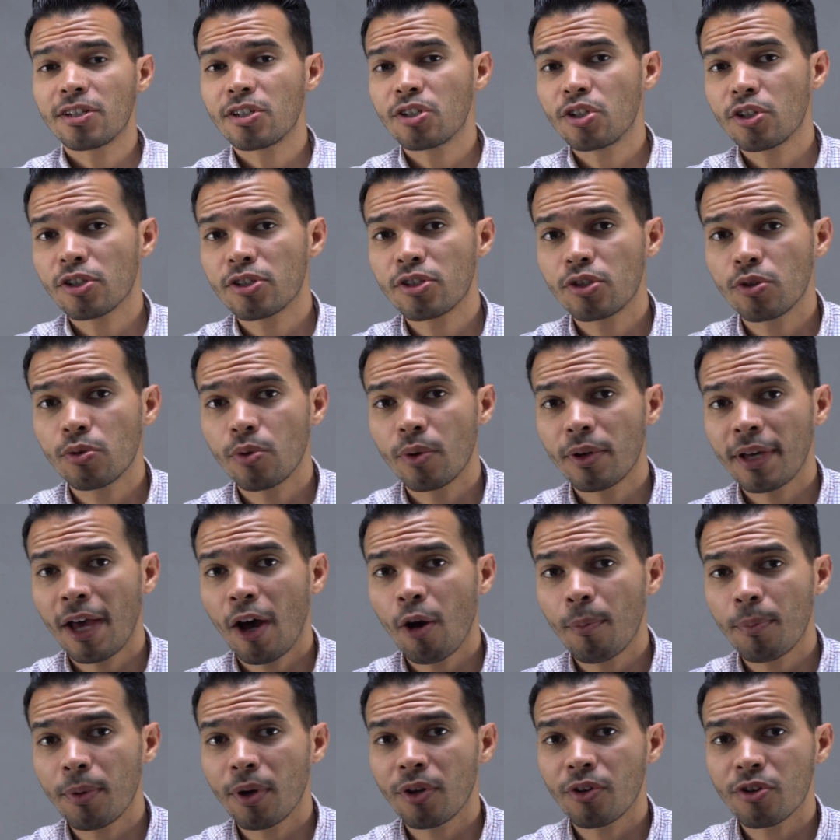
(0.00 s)
is just to
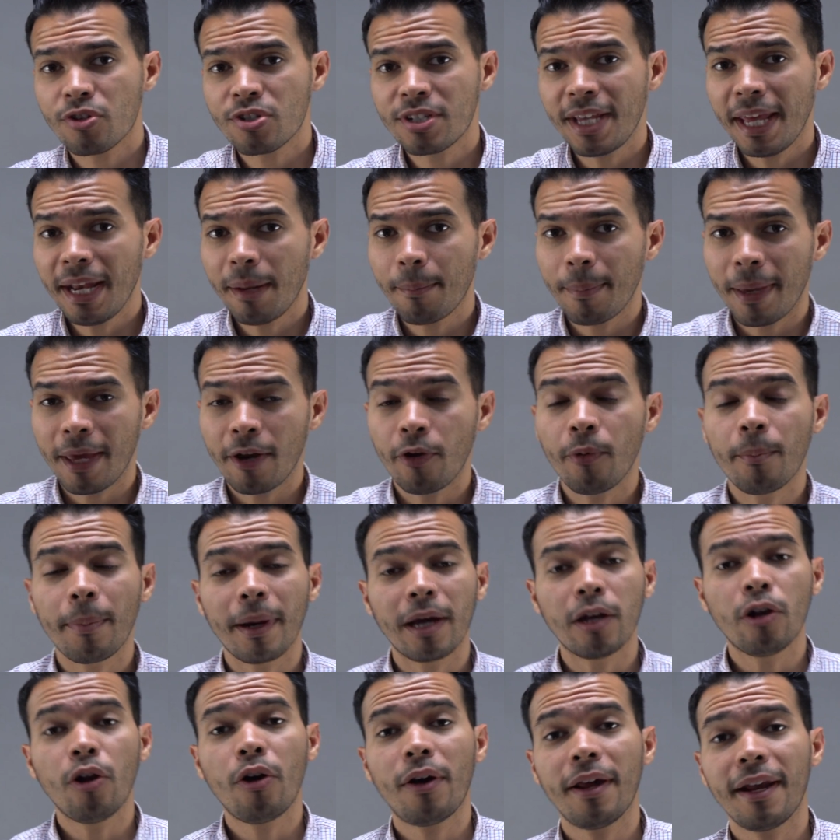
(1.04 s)
help you understand it better
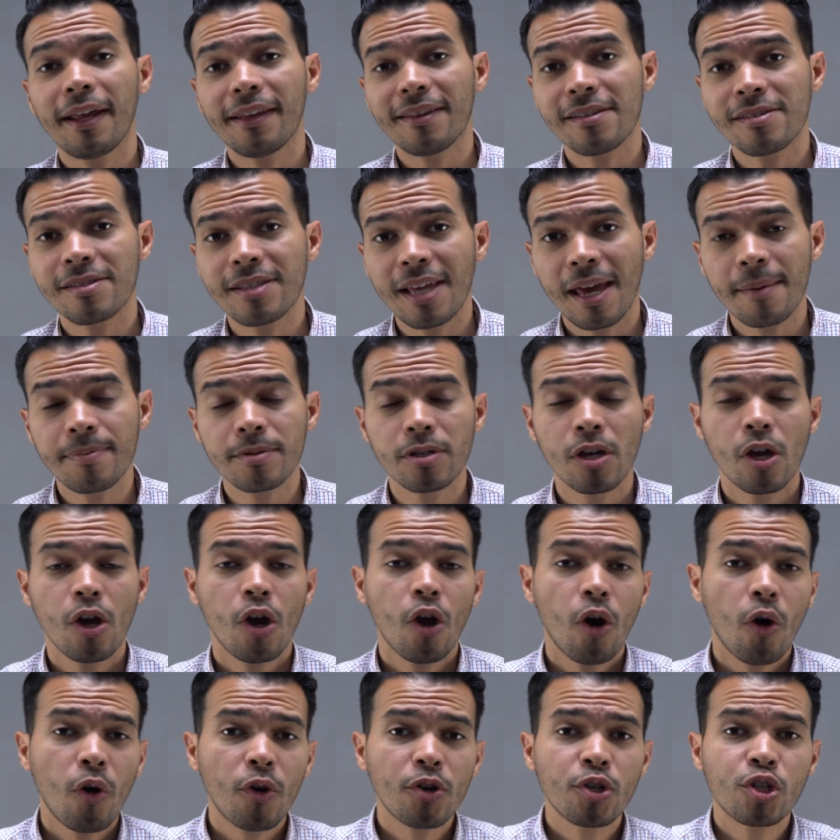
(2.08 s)
by looking at the steps
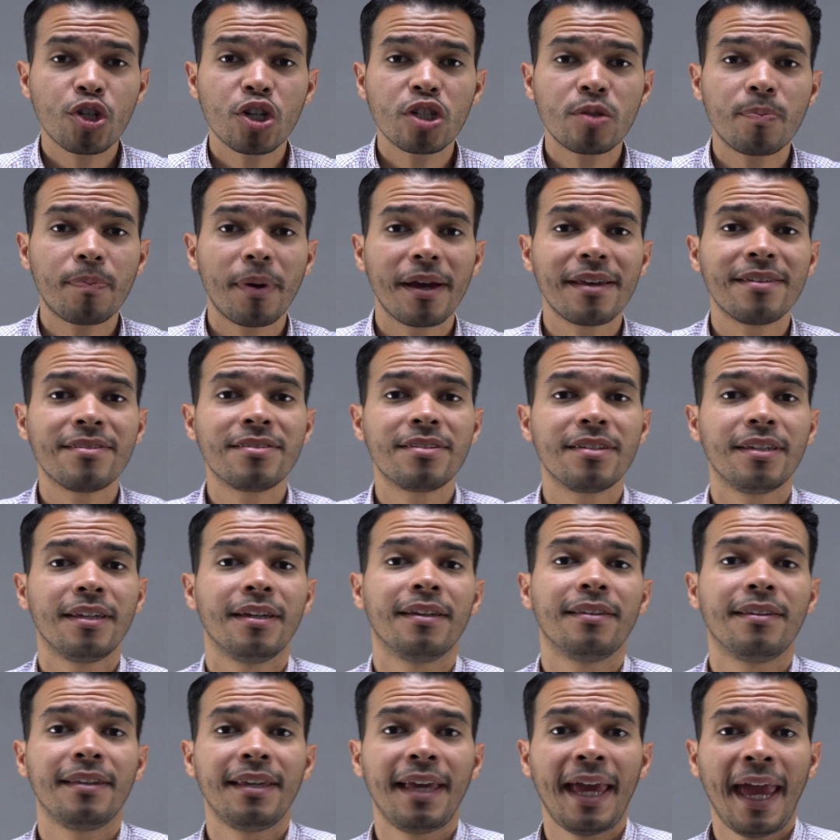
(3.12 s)
or just by
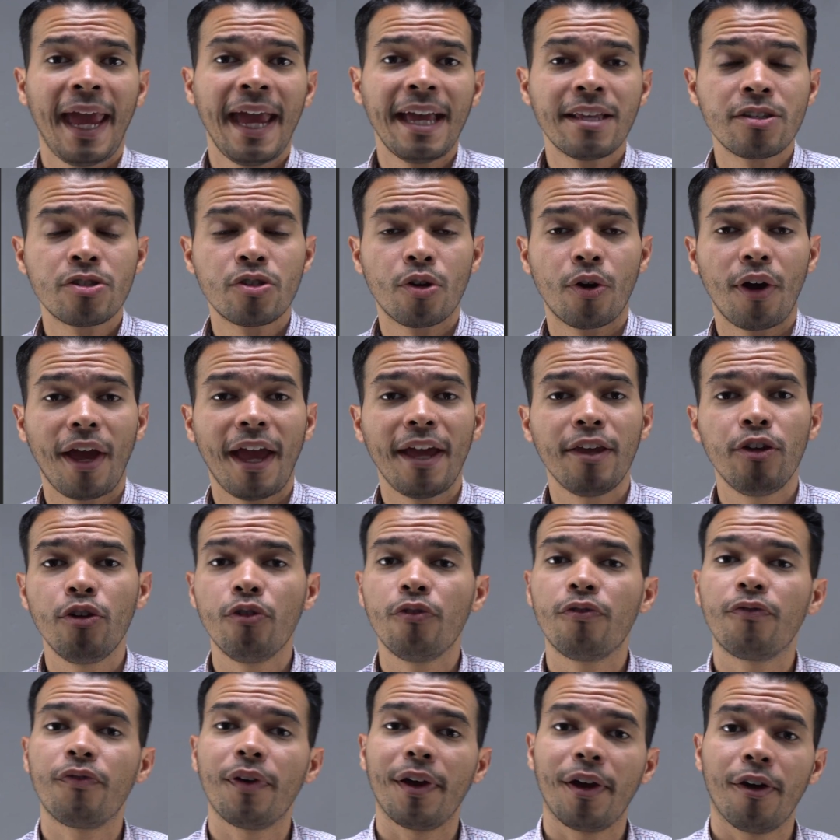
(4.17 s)
seeing the answer and
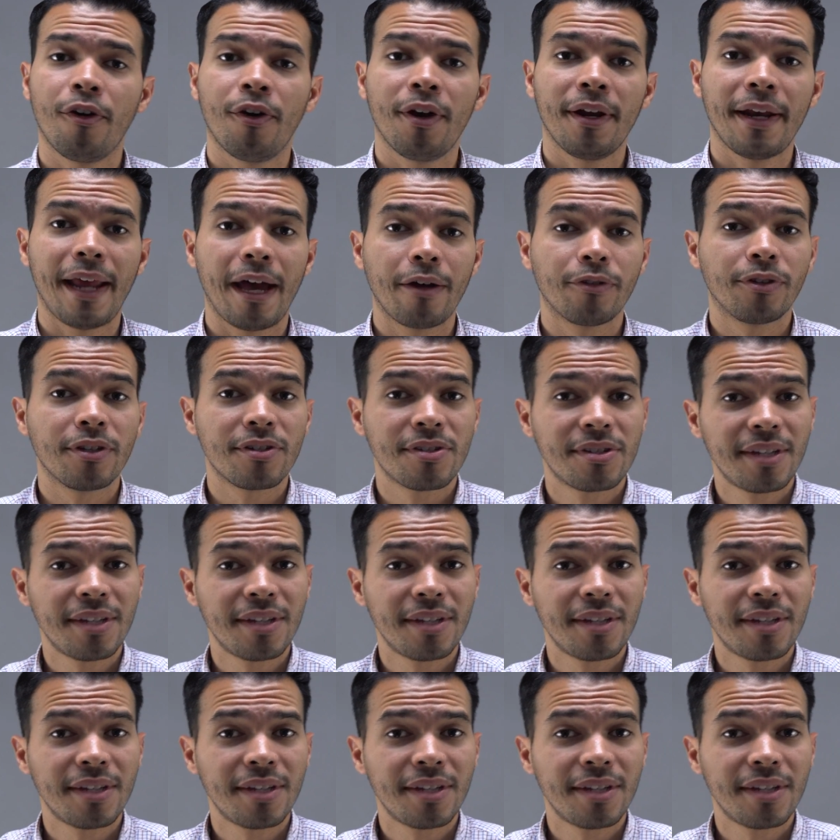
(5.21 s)
you figuring out the